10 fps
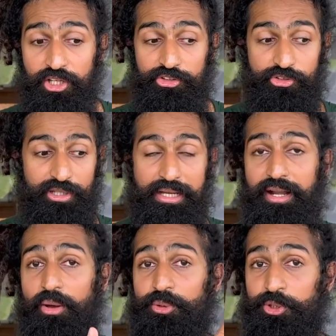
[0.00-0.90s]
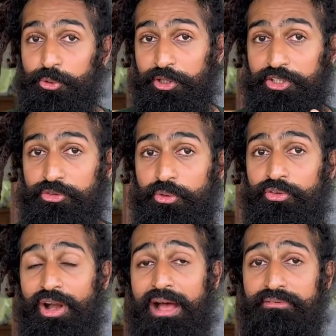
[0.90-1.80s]
so that now the yogis could
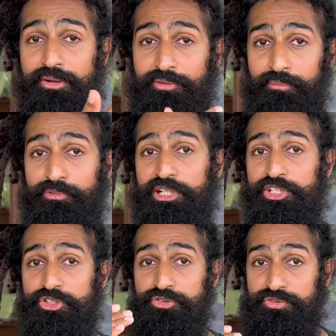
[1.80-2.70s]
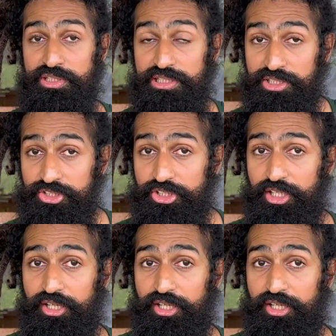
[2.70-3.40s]
travel from village to village,